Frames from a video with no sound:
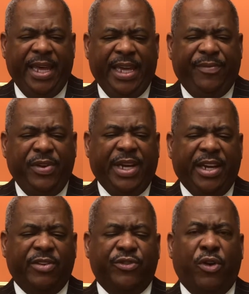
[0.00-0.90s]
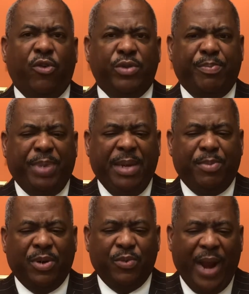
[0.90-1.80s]
If you can control the
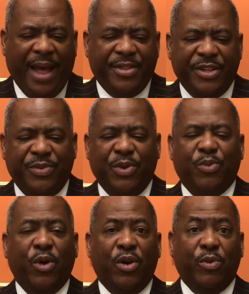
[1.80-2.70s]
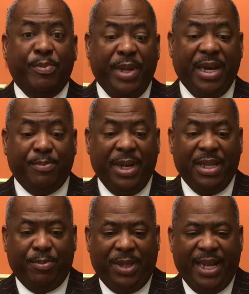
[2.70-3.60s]
people around you, the world will be a
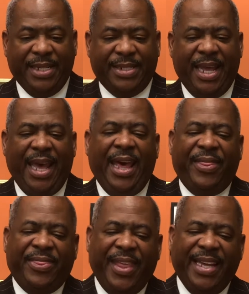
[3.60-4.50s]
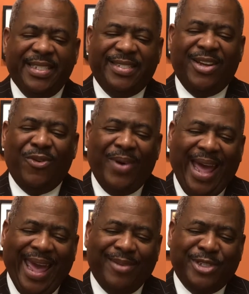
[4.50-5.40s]
better place. Things don't
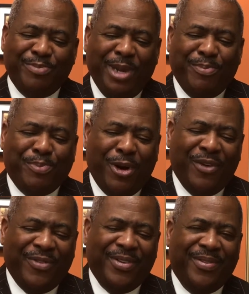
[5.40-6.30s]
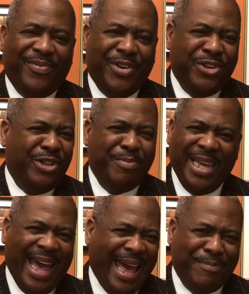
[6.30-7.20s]
have to be perfect for you to
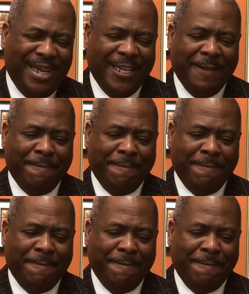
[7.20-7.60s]
be happy.